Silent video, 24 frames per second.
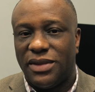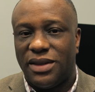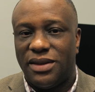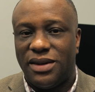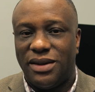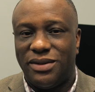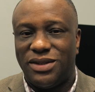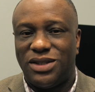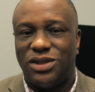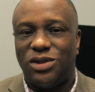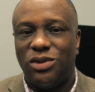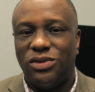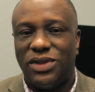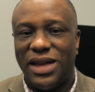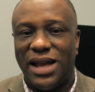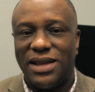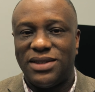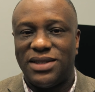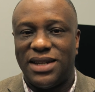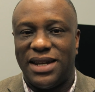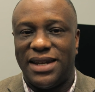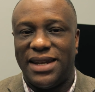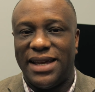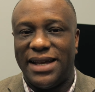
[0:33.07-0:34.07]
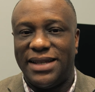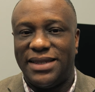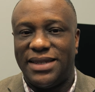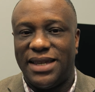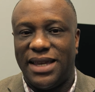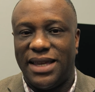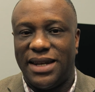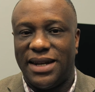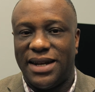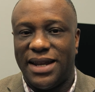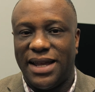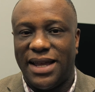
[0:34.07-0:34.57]
You know, it's
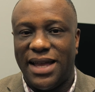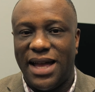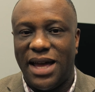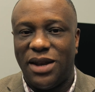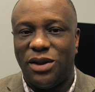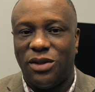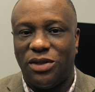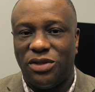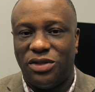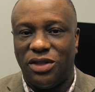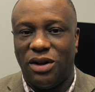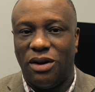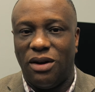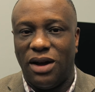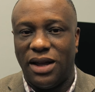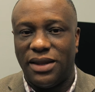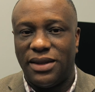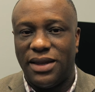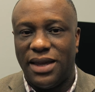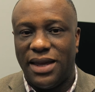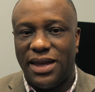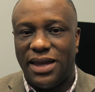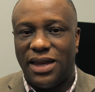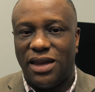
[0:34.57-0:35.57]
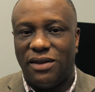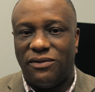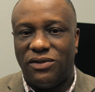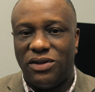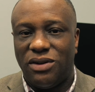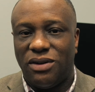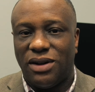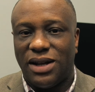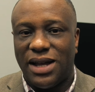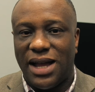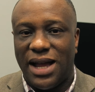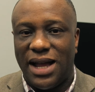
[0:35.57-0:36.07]
2019, and I kind of thought if
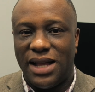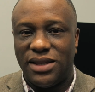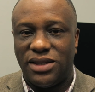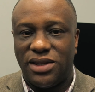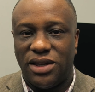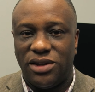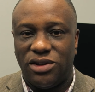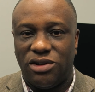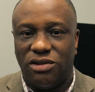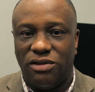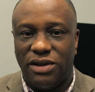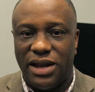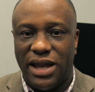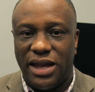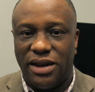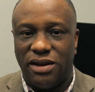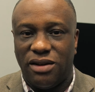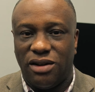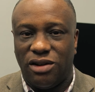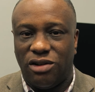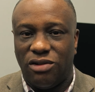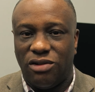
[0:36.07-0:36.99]
you're a content creator, a